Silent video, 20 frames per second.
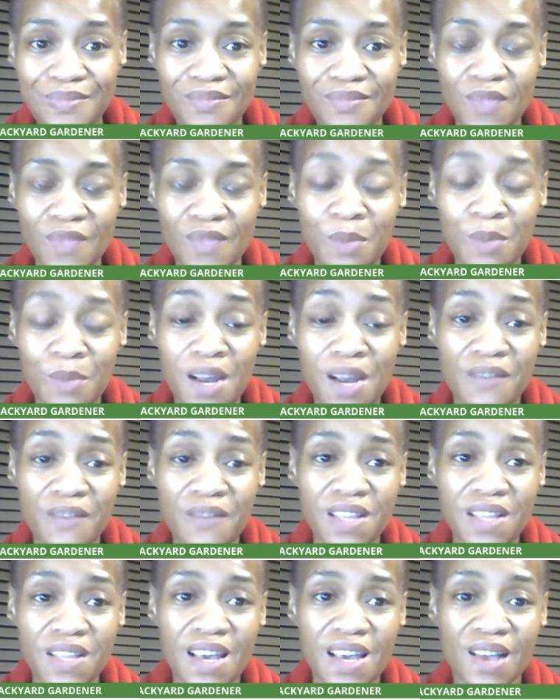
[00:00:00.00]
but
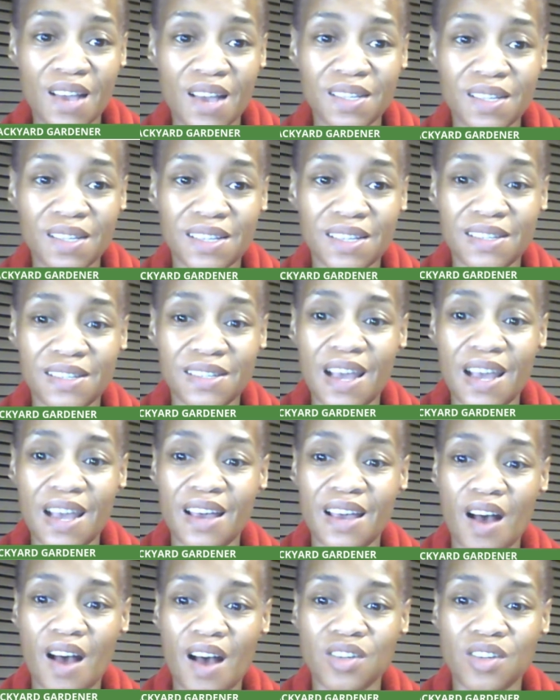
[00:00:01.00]
everything else can stay.
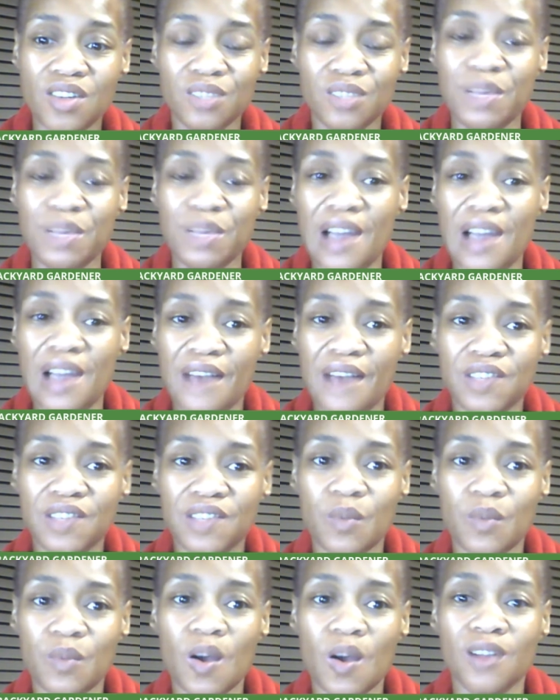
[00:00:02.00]
I'll just be live
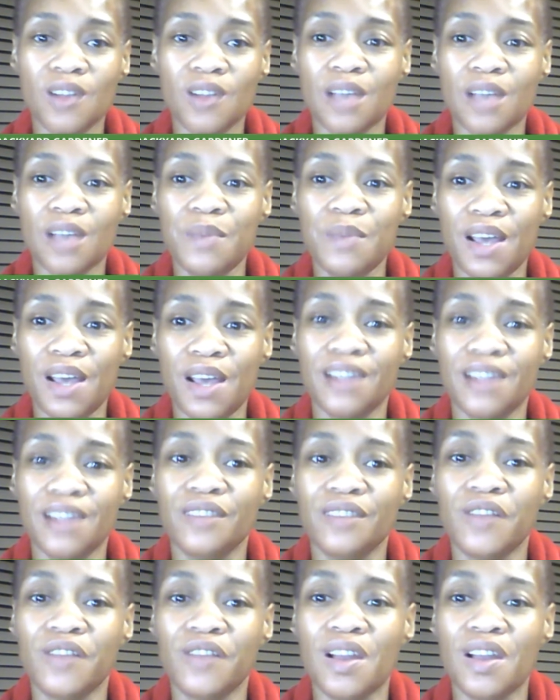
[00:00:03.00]
somewhere else. I'll be at a
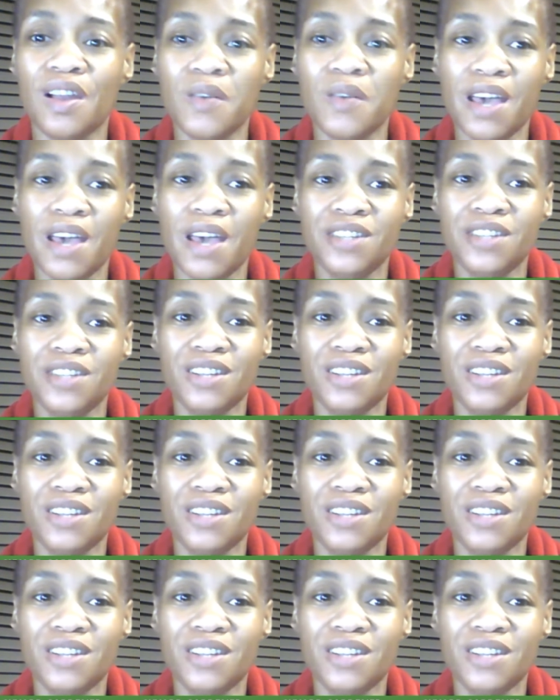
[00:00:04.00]
different location.